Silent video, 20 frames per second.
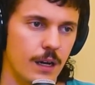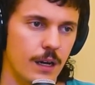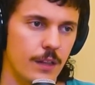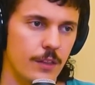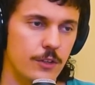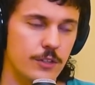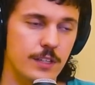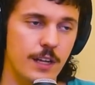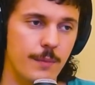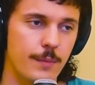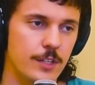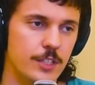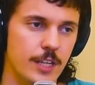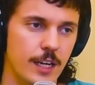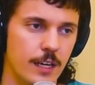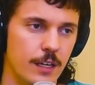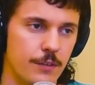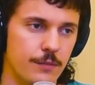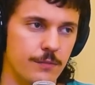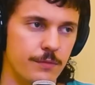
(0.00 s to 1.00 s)
there's not much
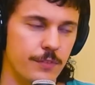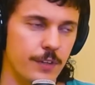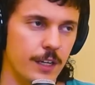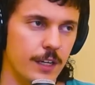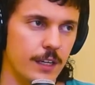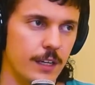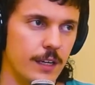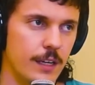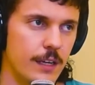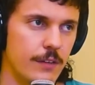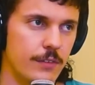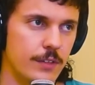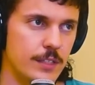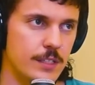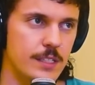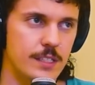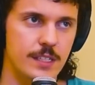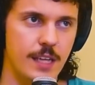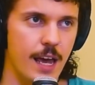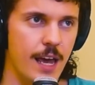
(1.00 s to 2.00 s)
I can even
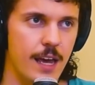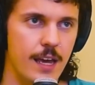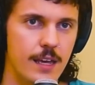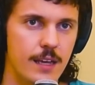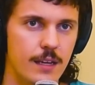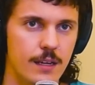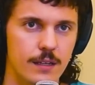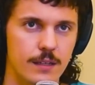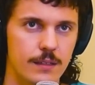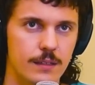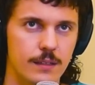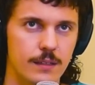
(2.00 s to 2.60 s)
say